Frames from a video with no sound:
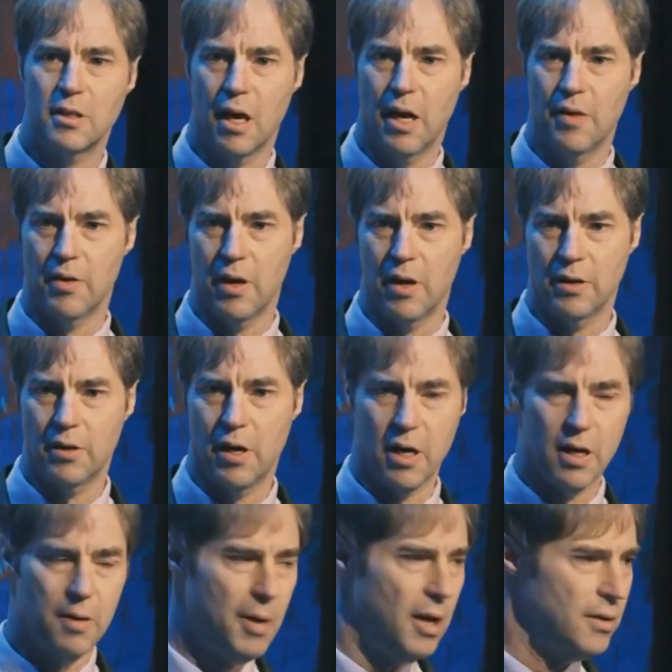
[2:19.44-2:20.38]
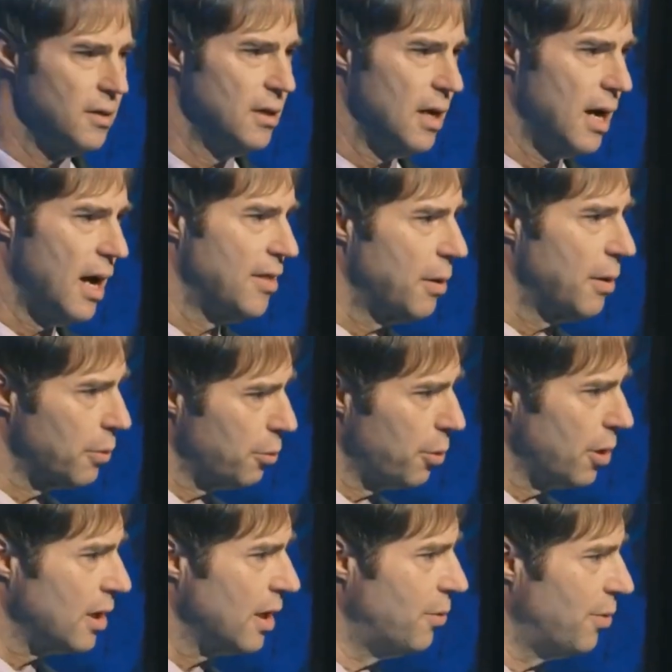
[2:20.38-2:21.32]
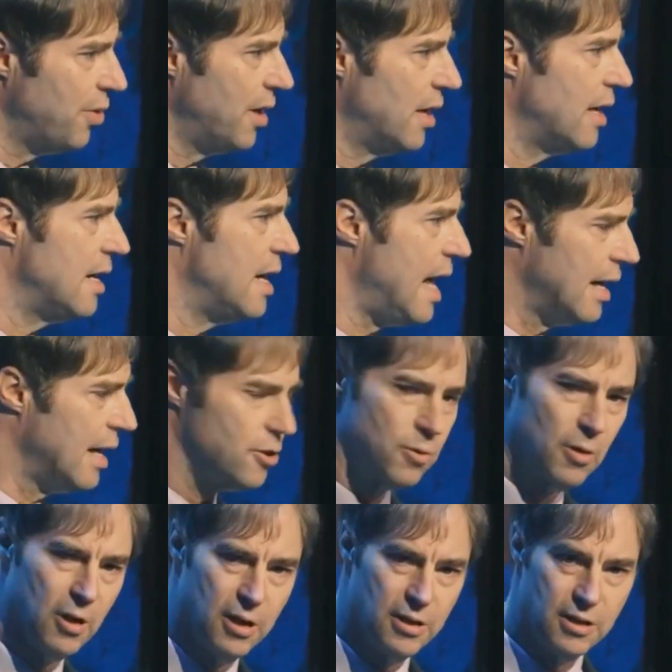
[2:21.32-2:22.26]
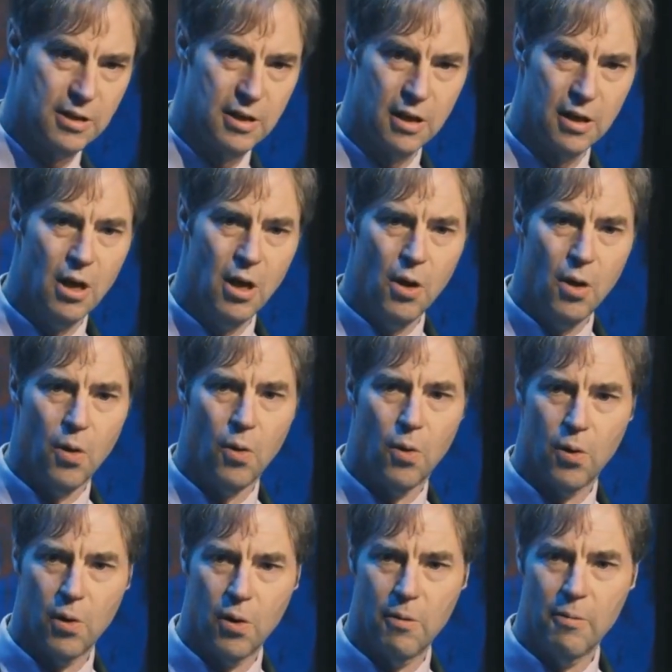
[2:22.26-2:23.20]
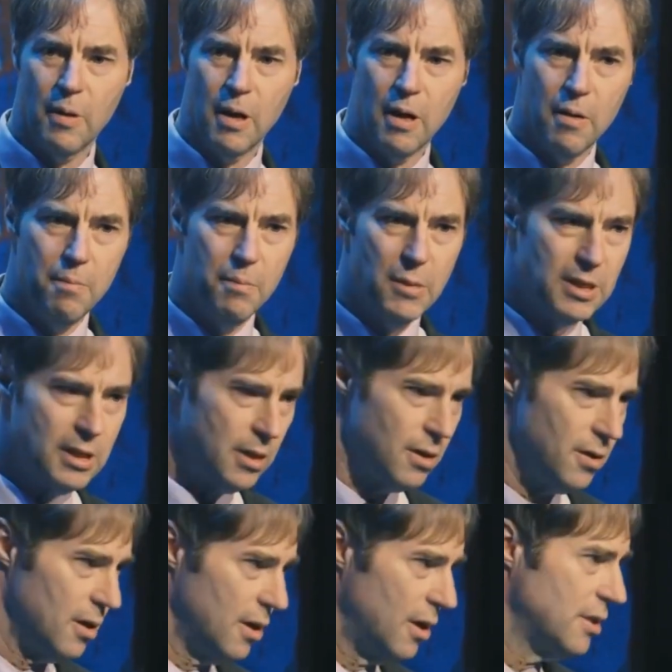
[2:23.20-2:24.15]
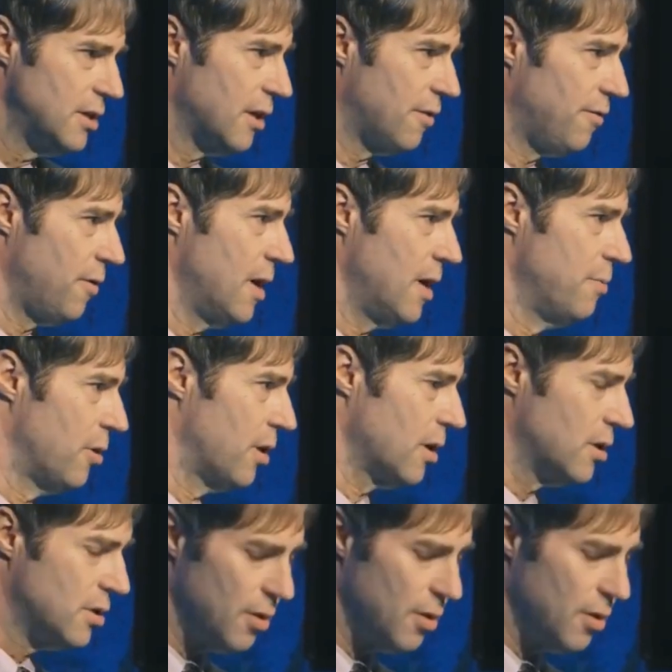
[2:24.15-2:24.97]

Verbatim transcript: design that I'll talk about tonight. They were working within a naturalistic or materialistic framework.